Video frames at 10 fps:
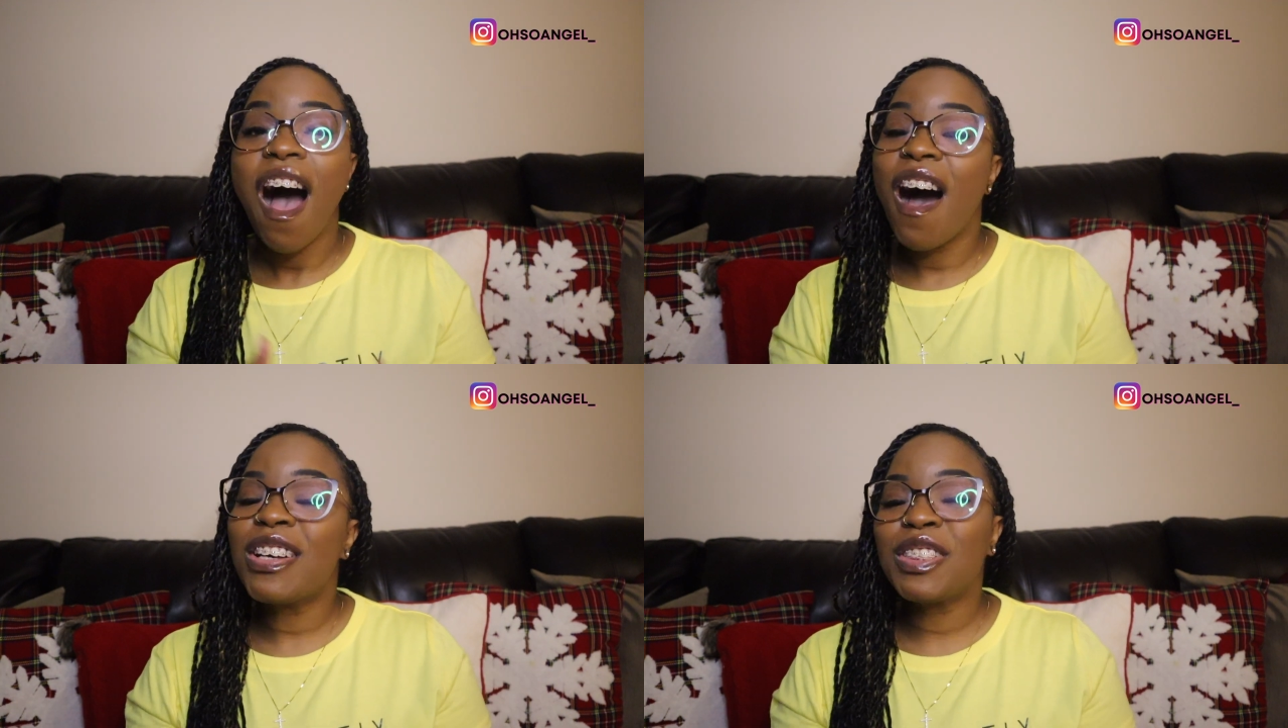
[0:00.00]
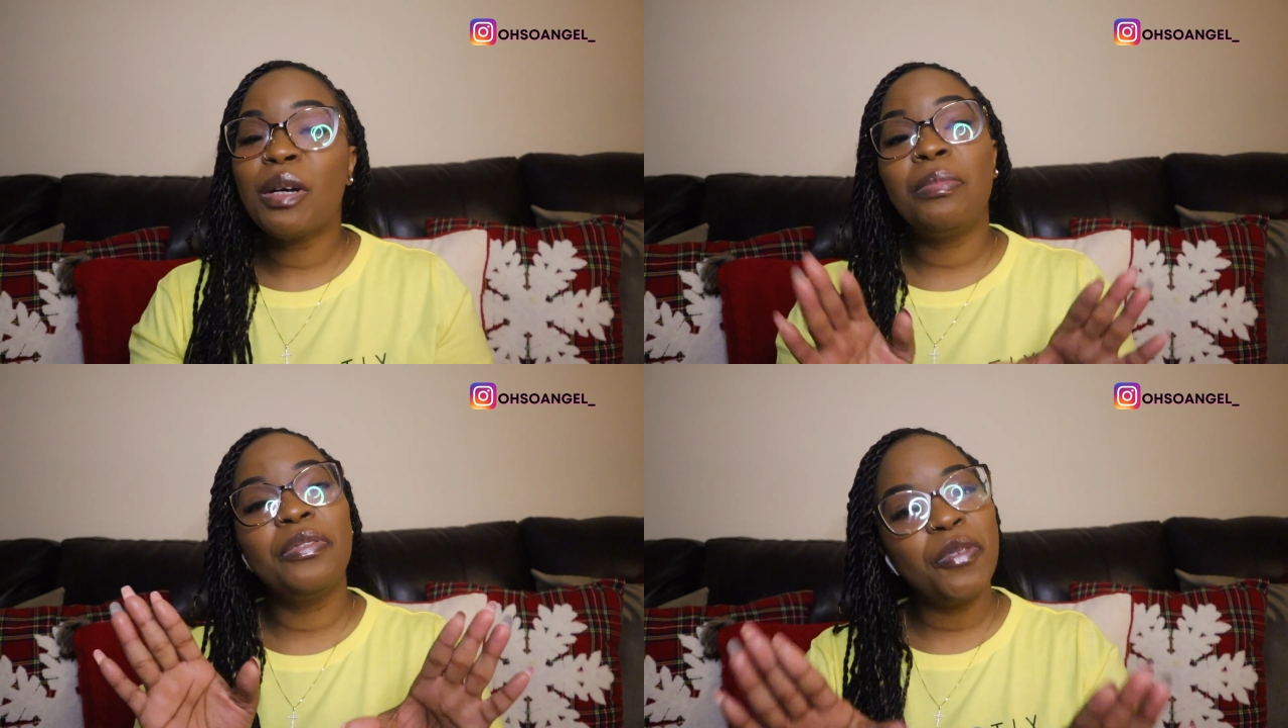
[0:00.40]

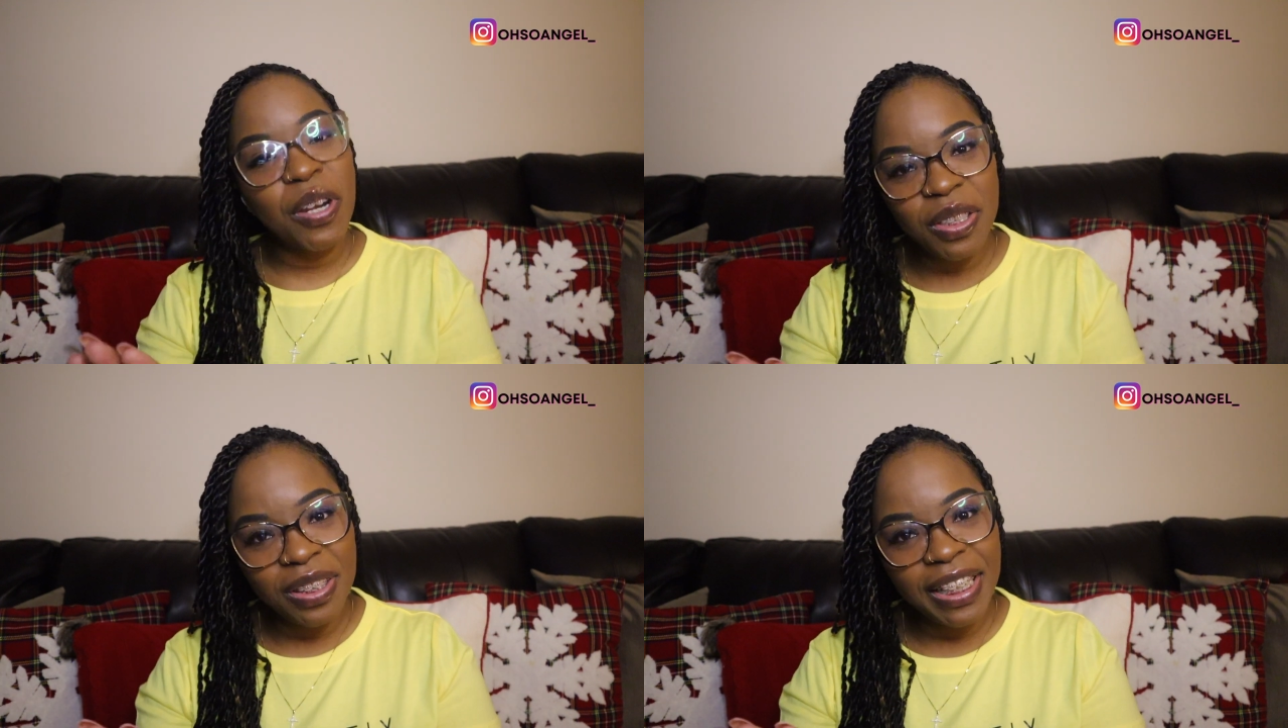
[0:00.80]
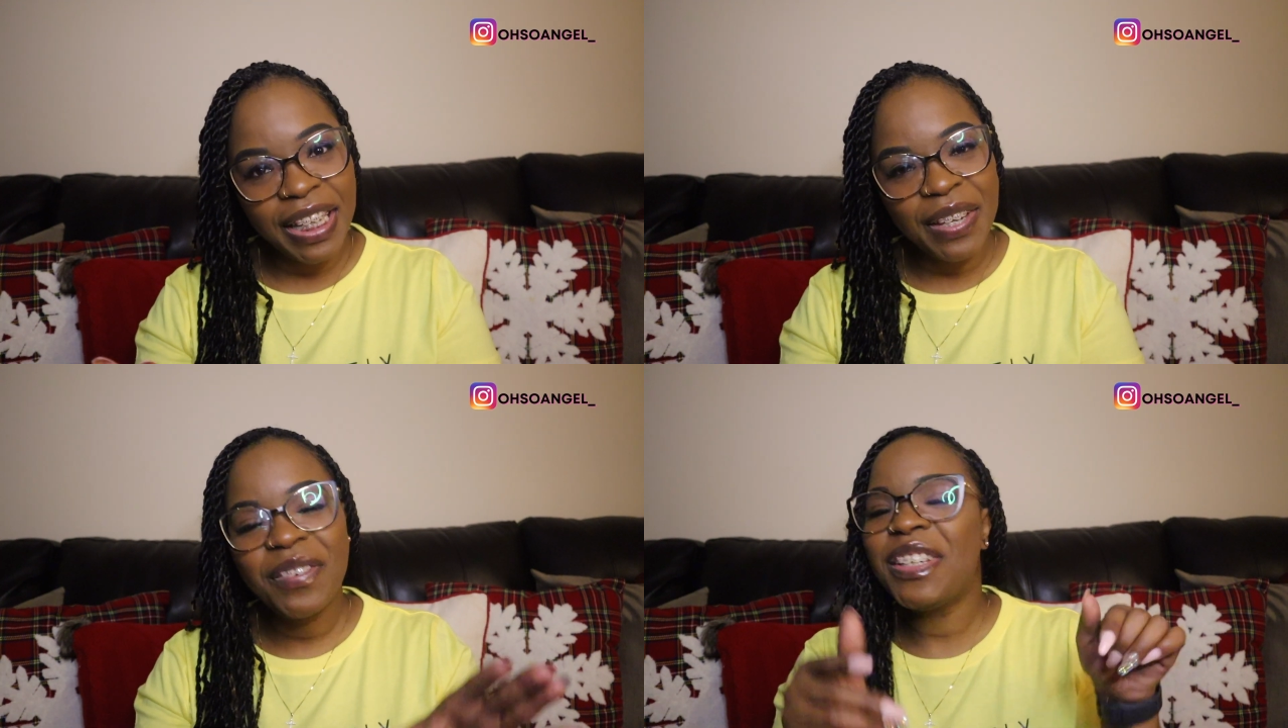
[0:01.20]
Also, before you
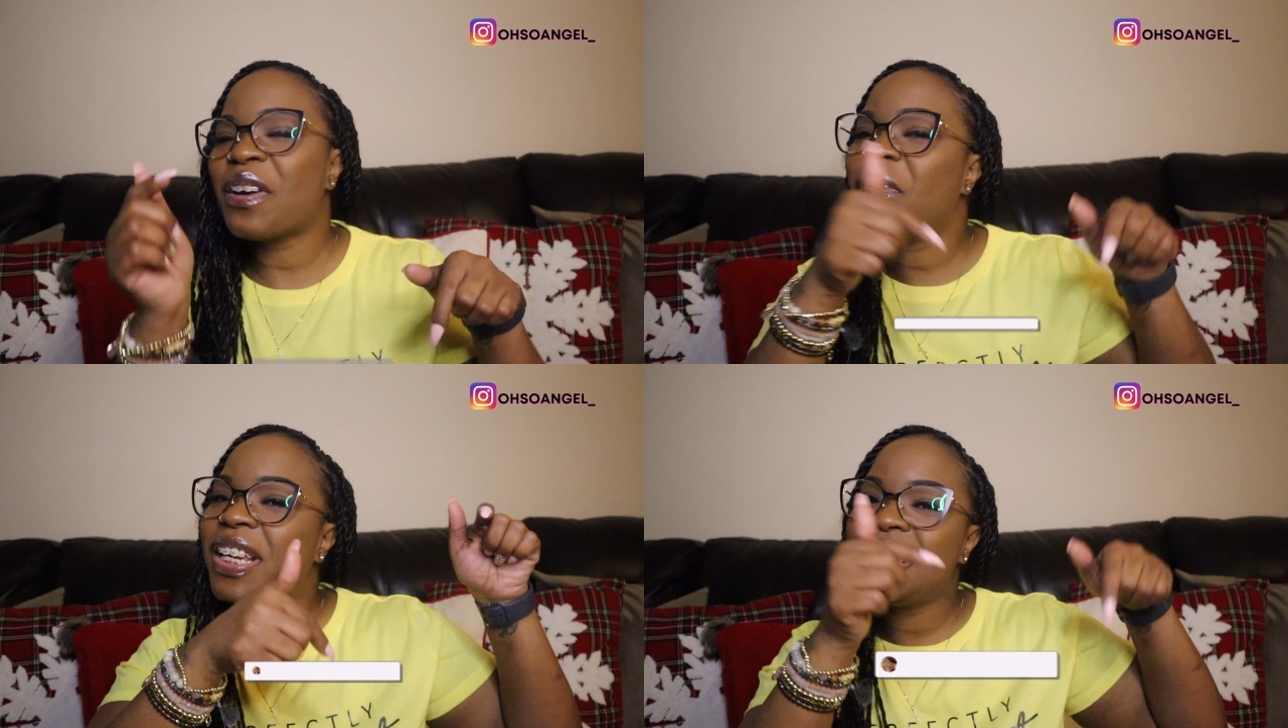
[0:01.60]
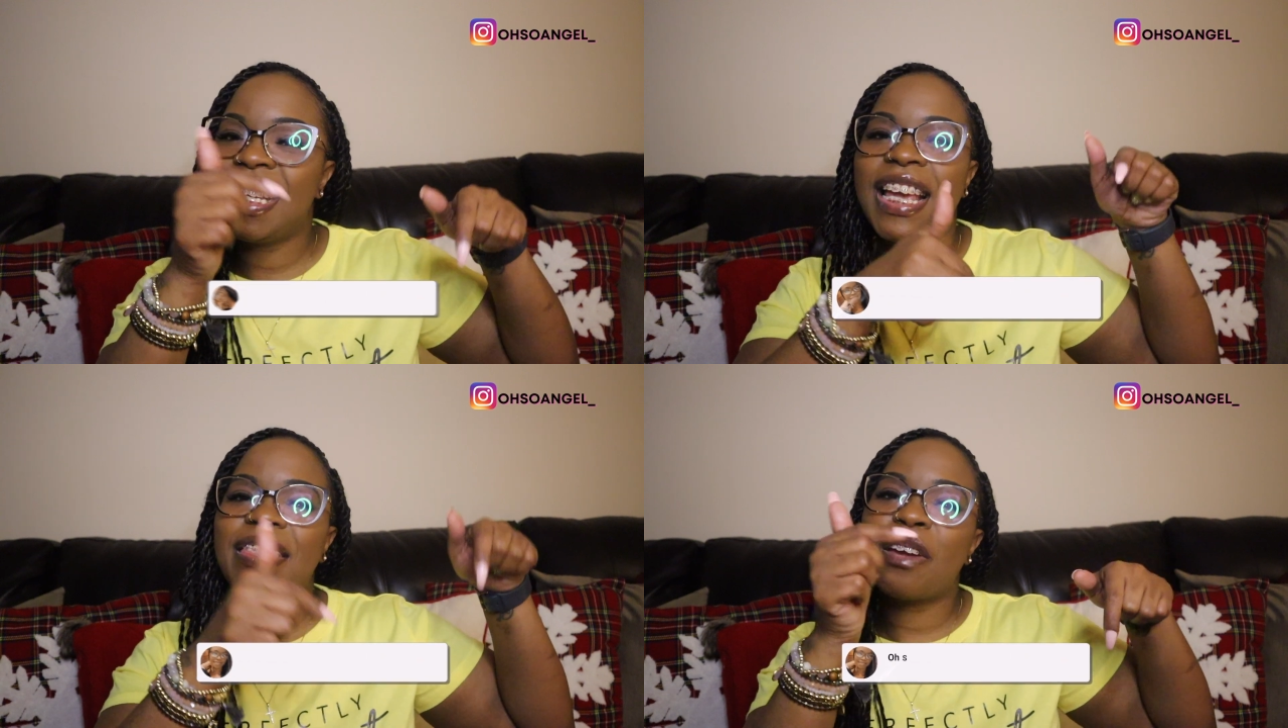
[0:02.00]
leave, don't forget
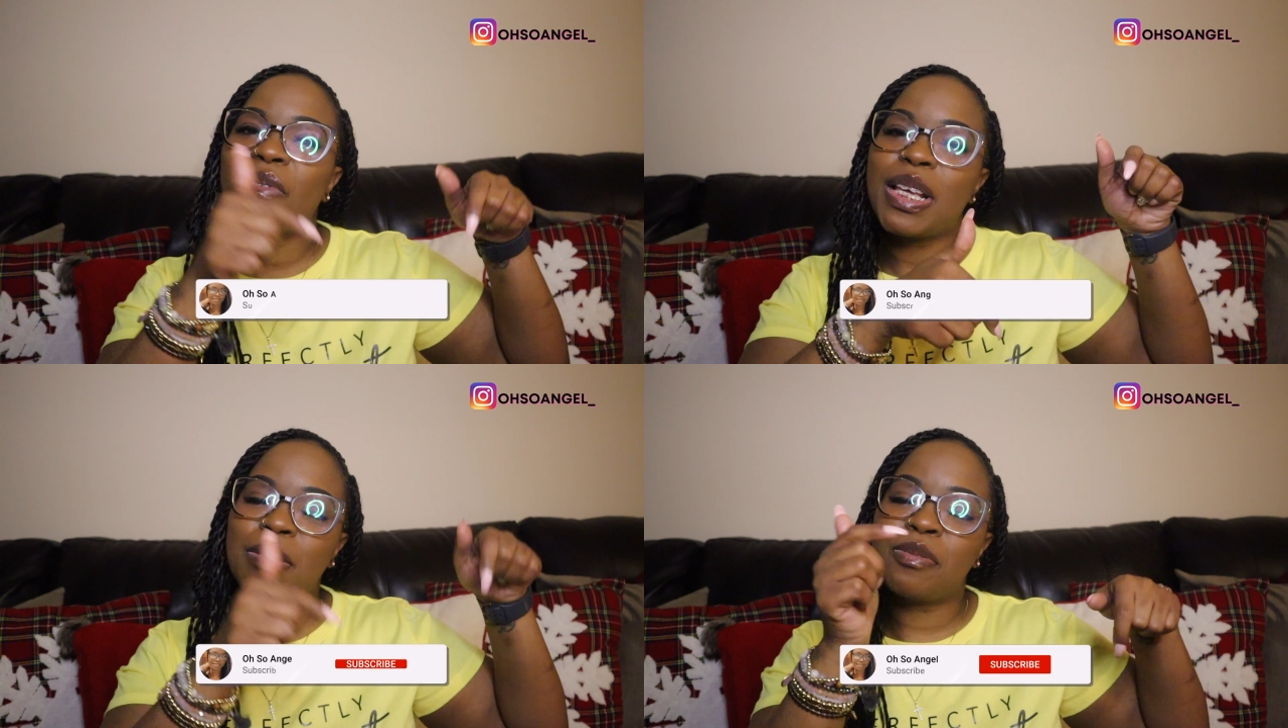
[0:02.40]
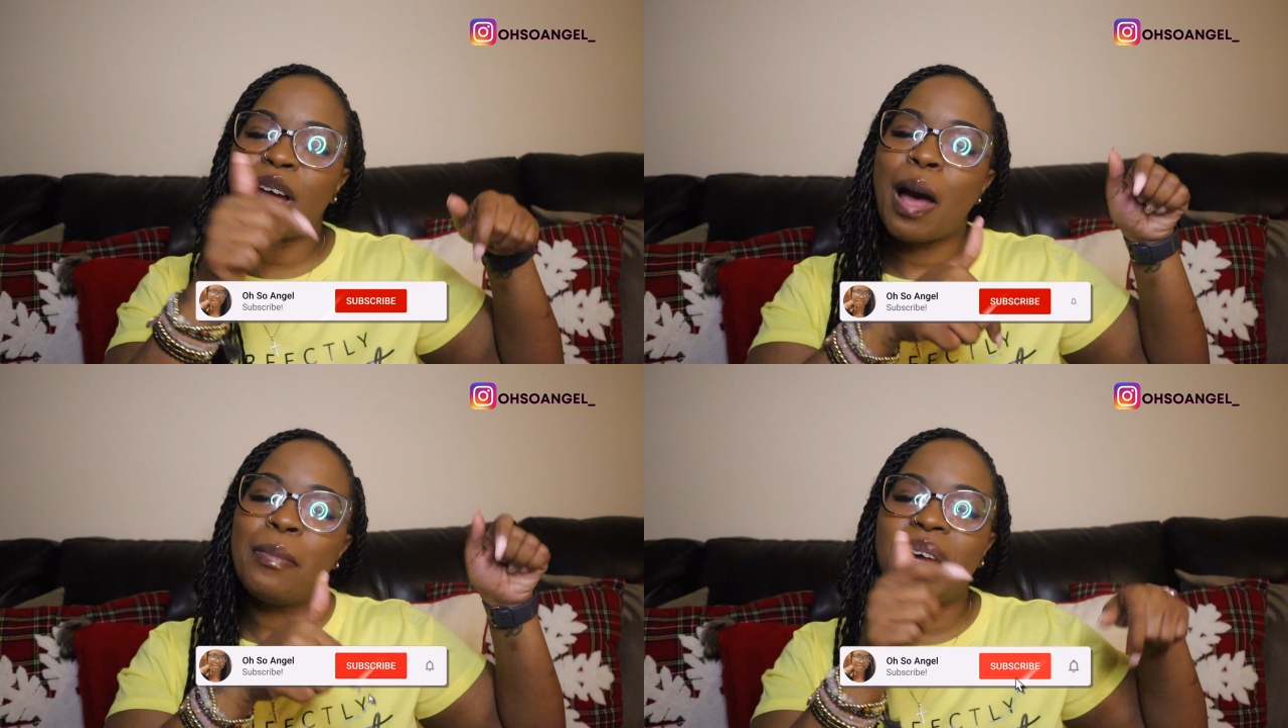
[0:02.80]
to hit that red
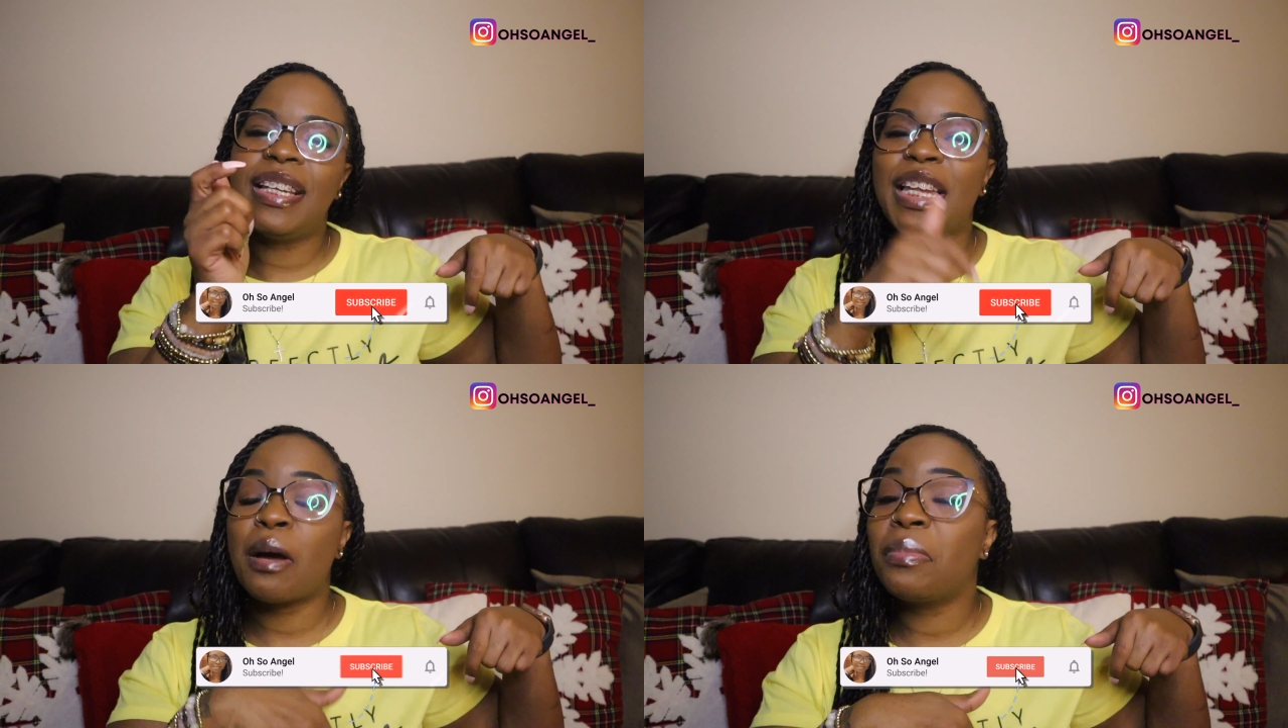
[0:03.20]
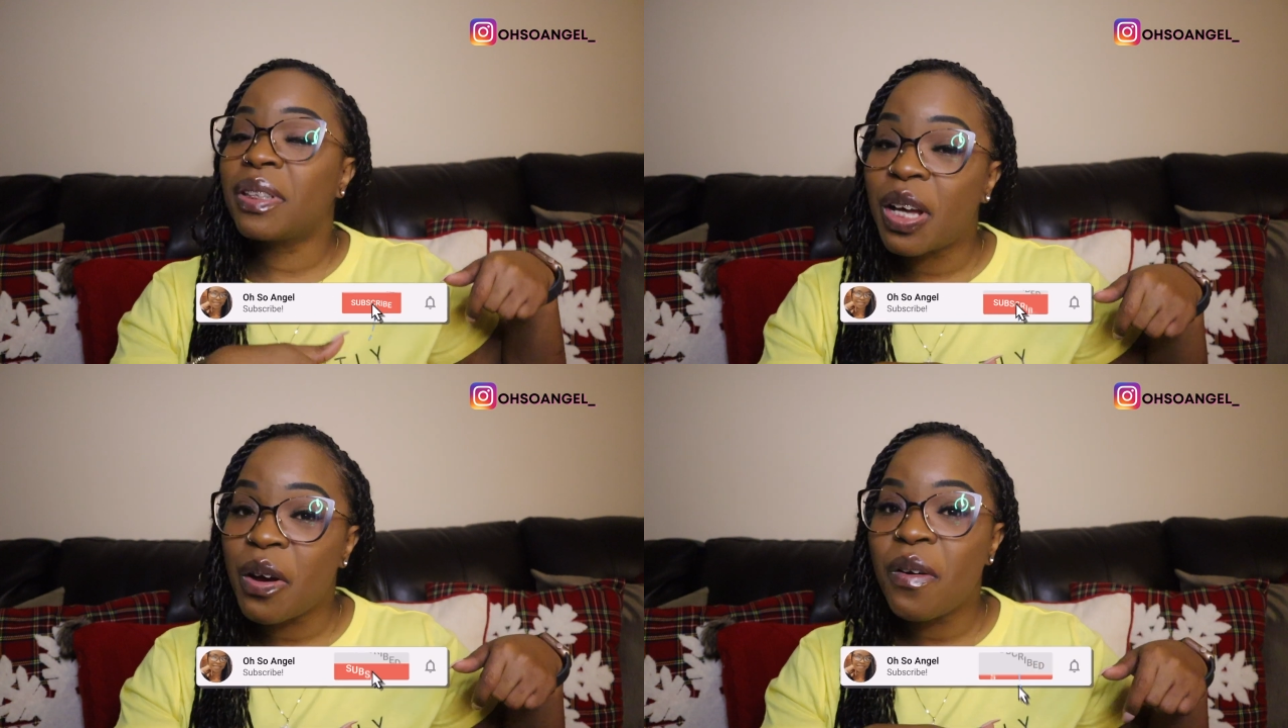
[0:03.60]
subscribe button down
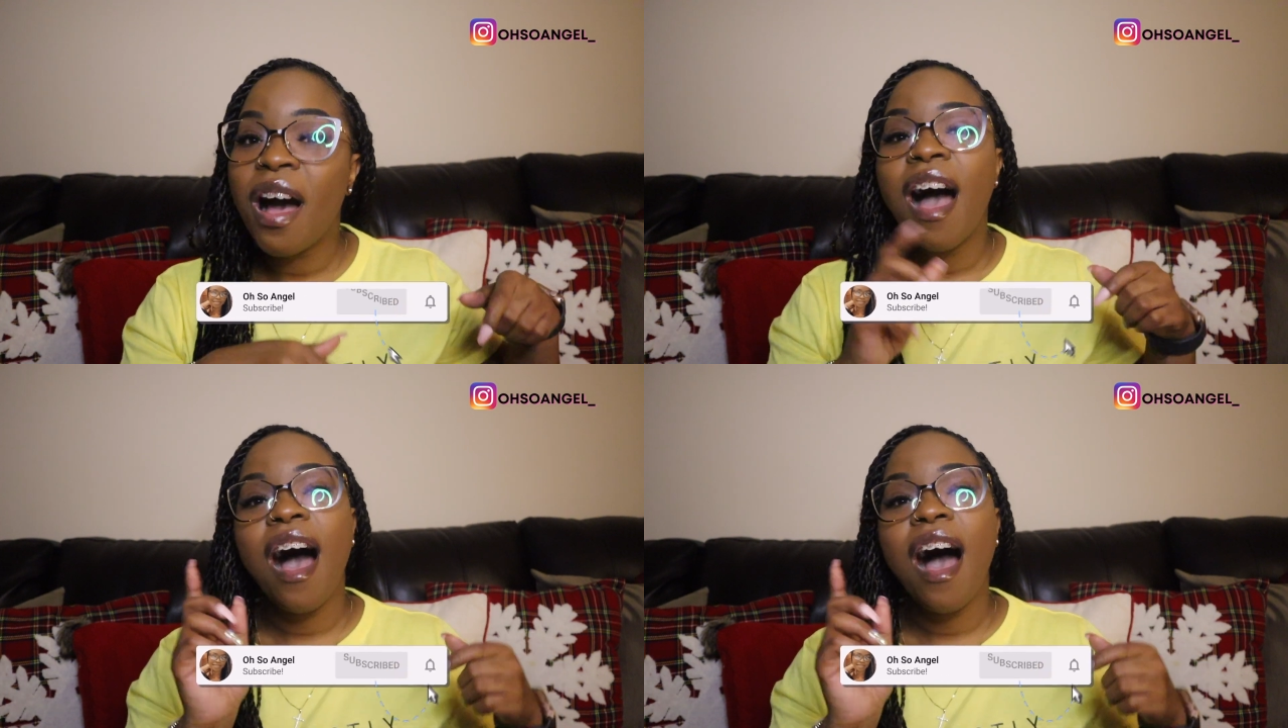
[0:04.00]
below.